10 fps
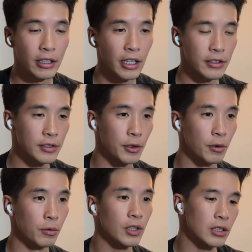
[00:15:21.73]
And
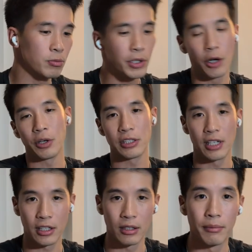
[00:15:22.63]
so, because we know he's
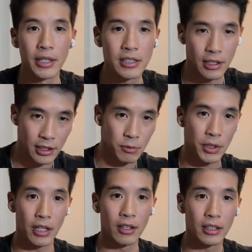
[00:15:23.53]
not gonna miss unless we
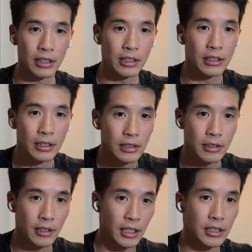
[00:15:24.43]
get lucky.
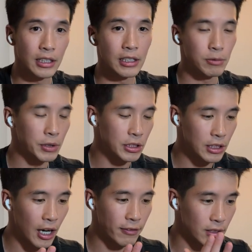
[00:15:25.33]
So the idea is we just
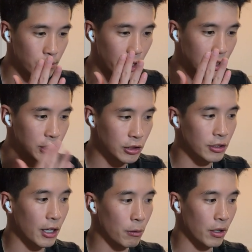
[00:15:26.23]
have to make sure
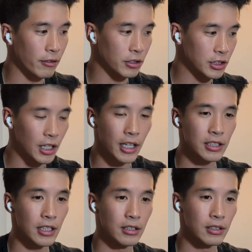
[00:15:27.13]
that whatever shots
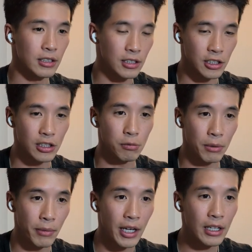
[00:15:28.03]
and decisions we
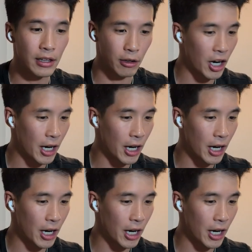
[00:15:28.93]
make, they're high